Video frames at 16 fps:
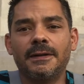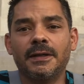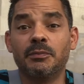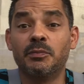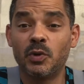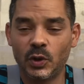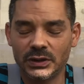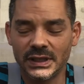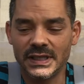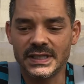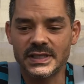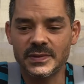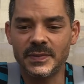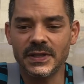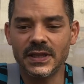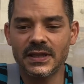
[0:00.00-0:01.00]
in Port
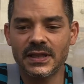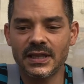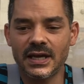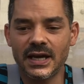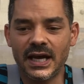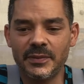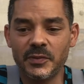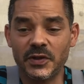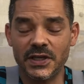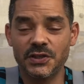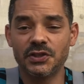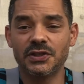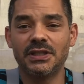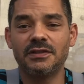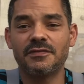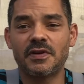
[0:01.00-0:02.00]
Elizabeth. I'm
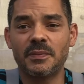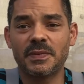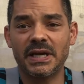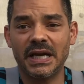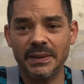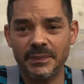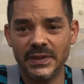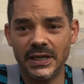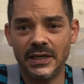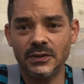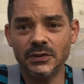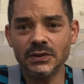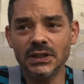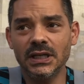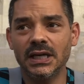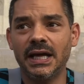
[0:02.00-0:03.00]
originally from Cape
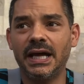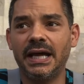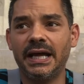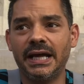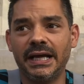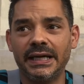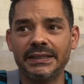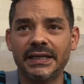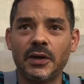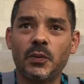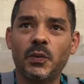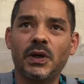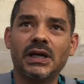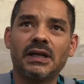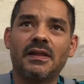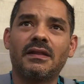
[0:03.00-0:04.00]
Town, and I
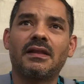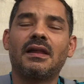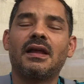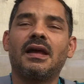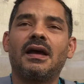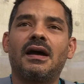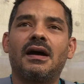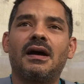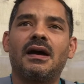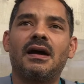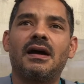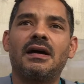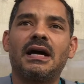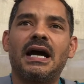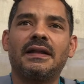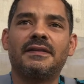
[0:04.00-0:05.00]
work
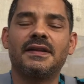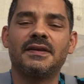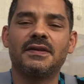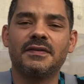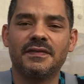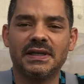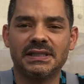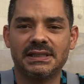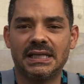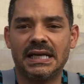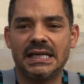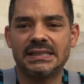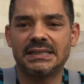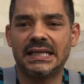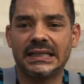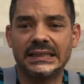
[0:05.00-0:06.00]
at the university
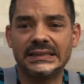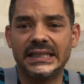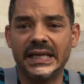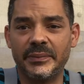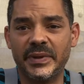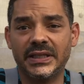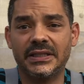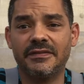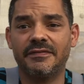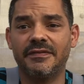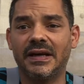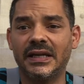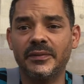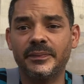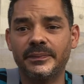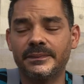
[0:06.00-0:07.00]
as an academic
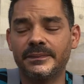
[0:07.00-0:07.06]
developer.